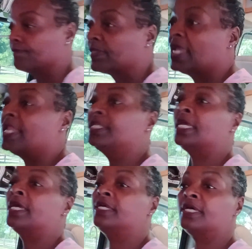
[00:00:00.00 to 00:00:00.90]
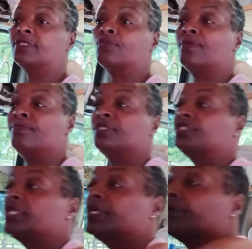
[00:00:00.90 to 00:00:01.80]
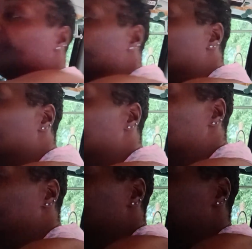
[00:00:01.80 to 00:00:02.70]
And guess what Miss Jerry ain't gonna do?